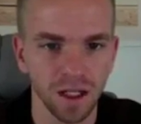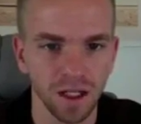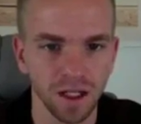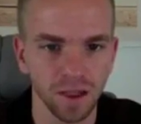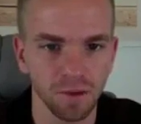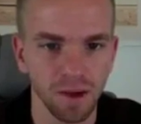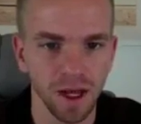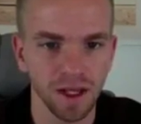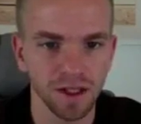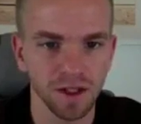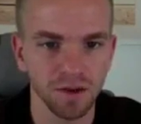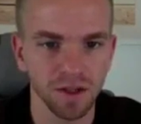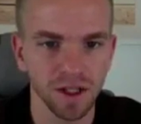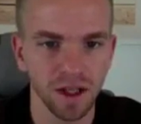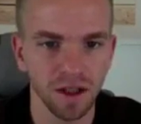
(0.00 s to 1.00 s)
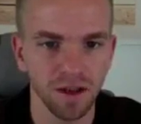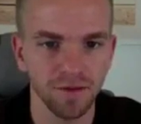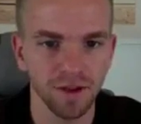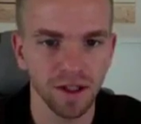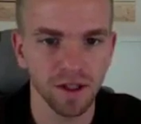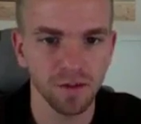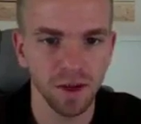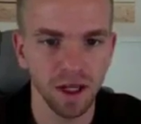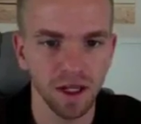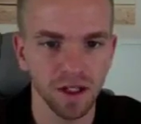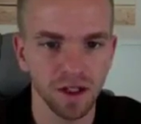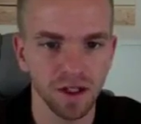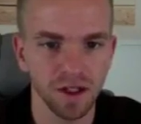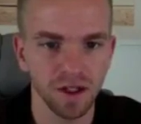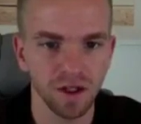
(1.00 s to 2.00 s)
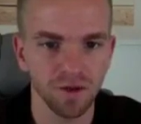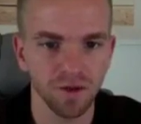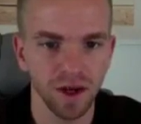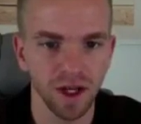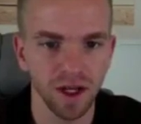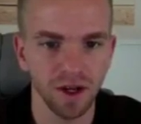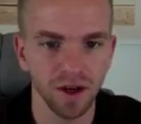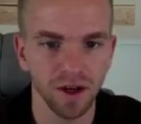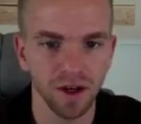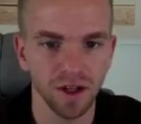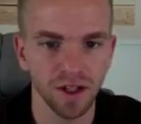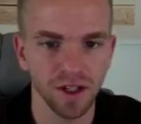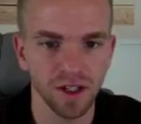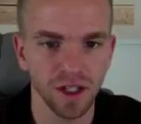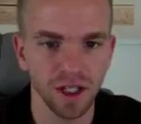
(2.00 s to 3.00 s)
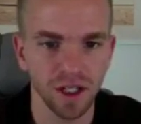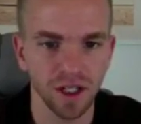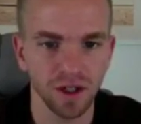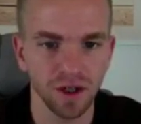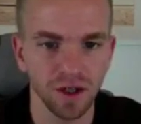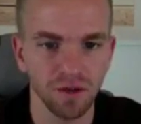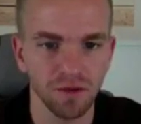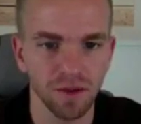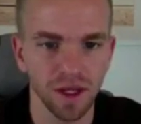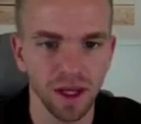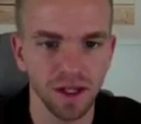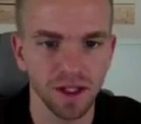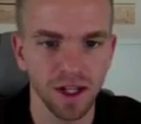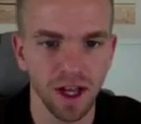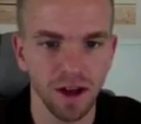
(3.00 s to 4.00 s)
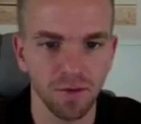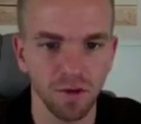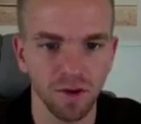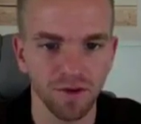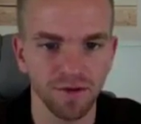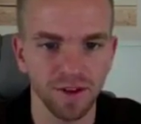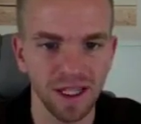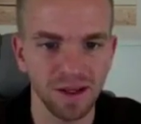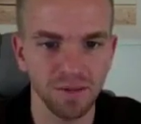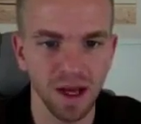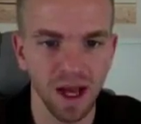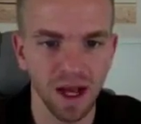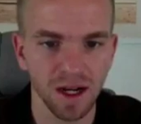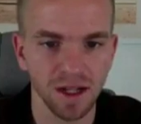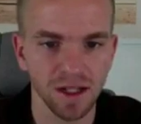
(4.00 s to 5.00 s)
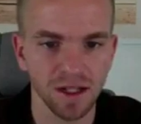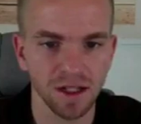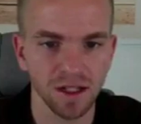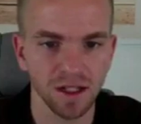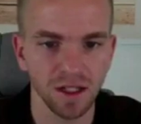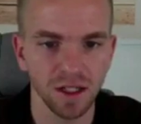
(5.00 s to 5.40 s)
In the past, I love this pace. Rainier, good to see you. It would be nice to have more feedbacks.